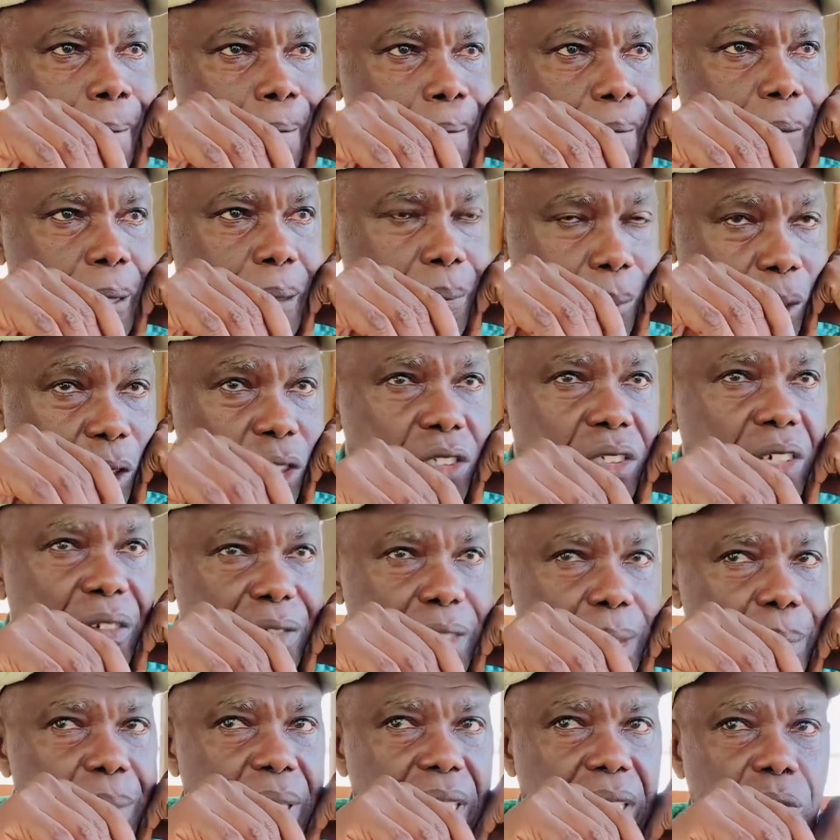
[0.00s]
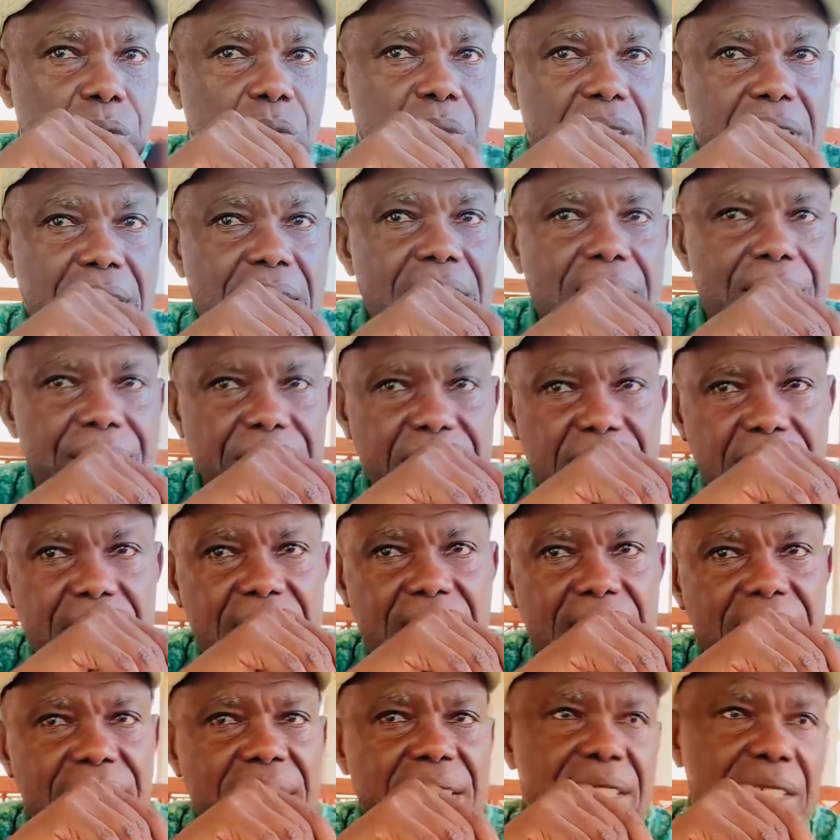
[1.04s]
But most of the birds we have here
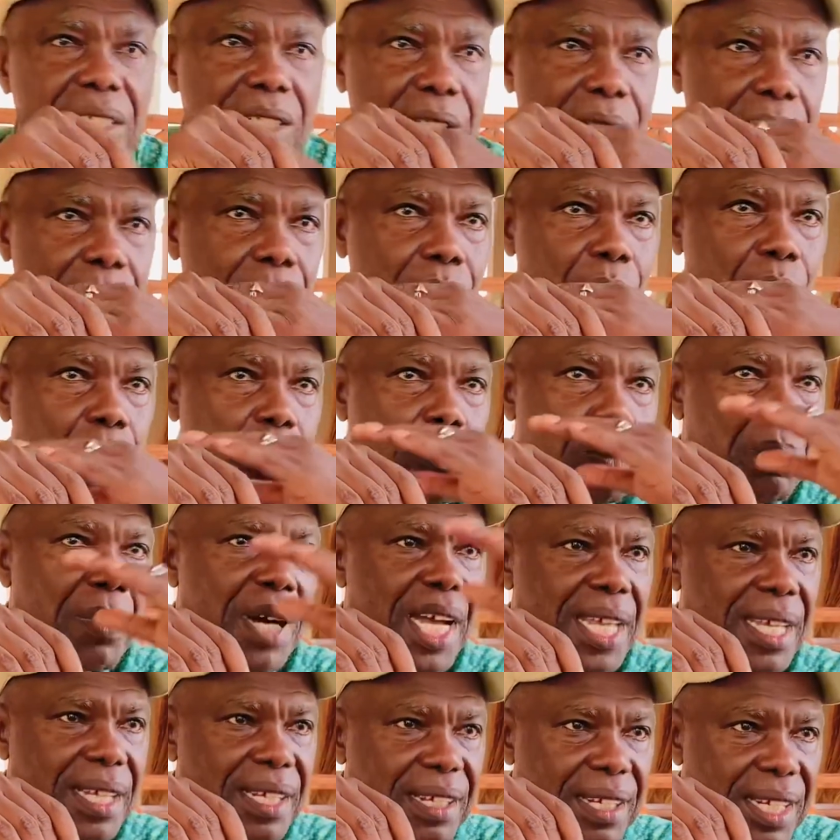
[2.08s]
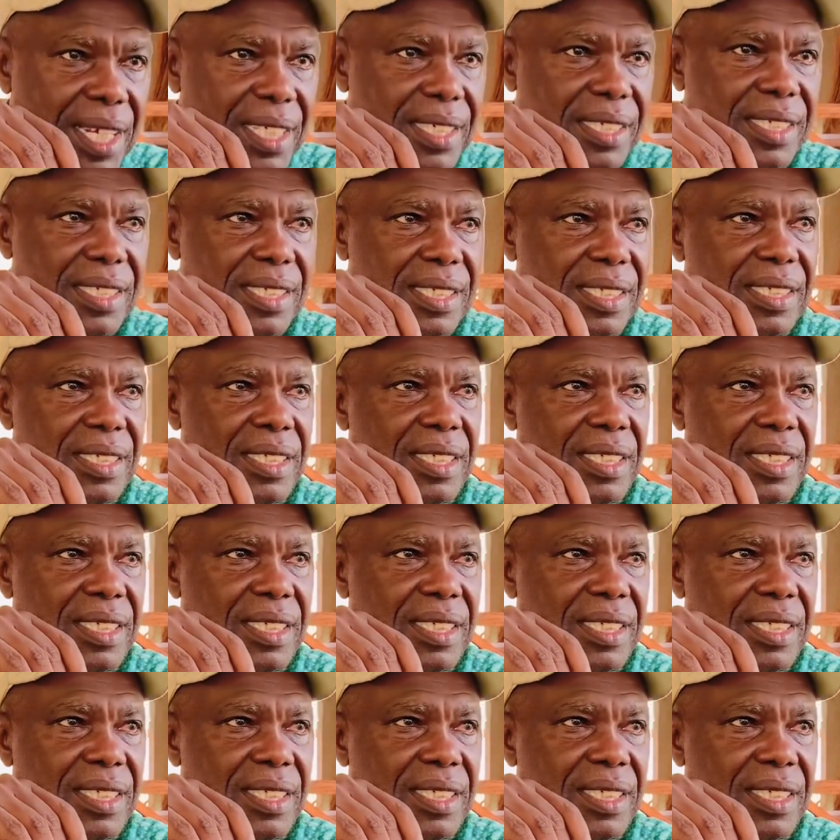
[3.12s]
do migrate.